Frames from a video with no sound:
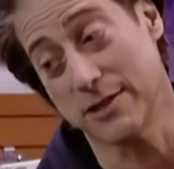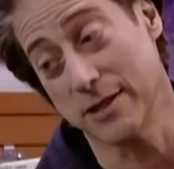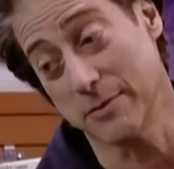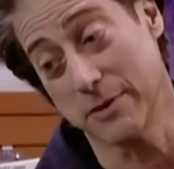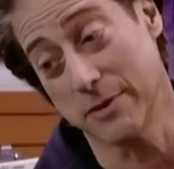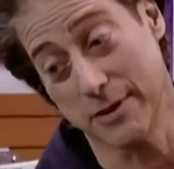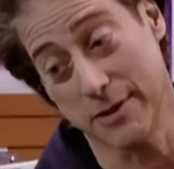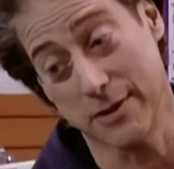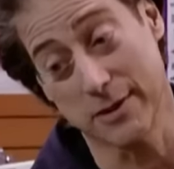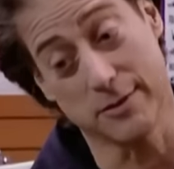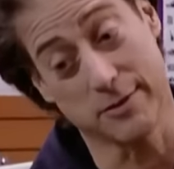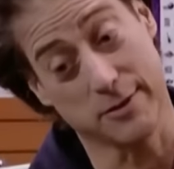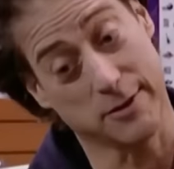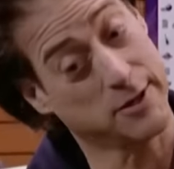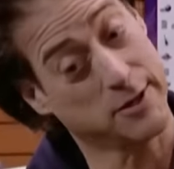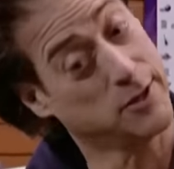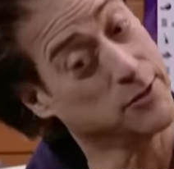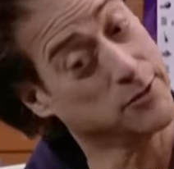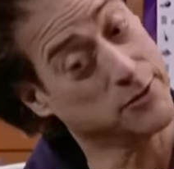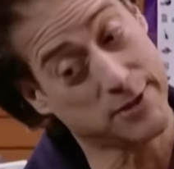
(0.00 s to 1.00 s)
I mean, you know, it
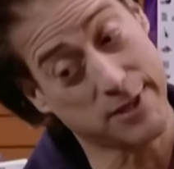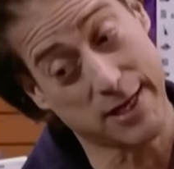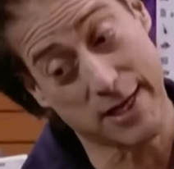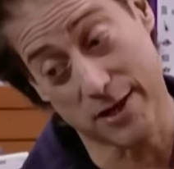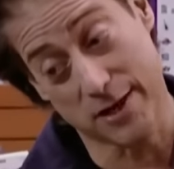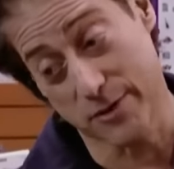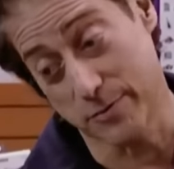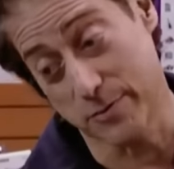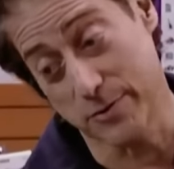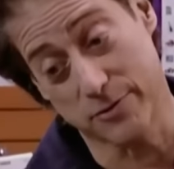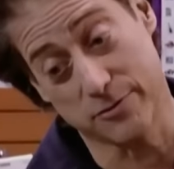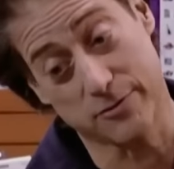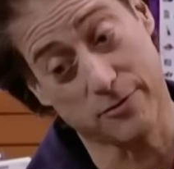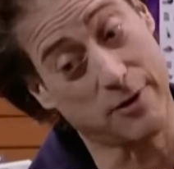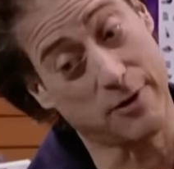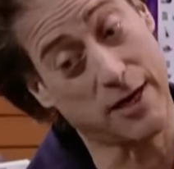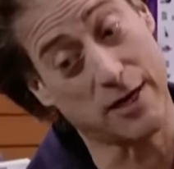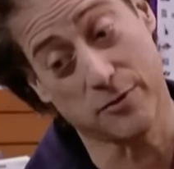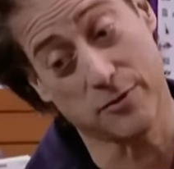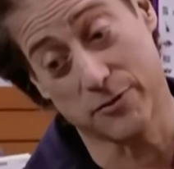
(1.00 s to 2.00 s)
could go south, but yeah.
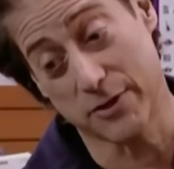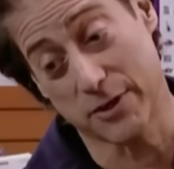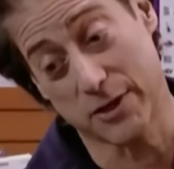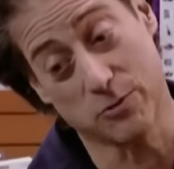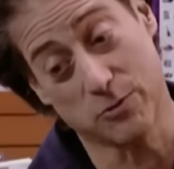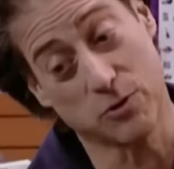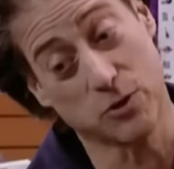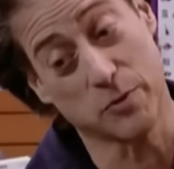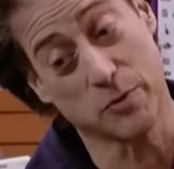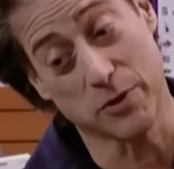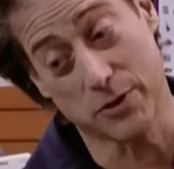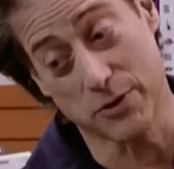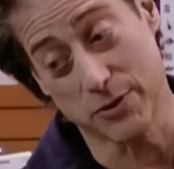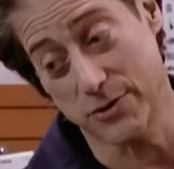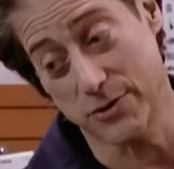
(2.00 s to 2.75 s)
I don't think it will because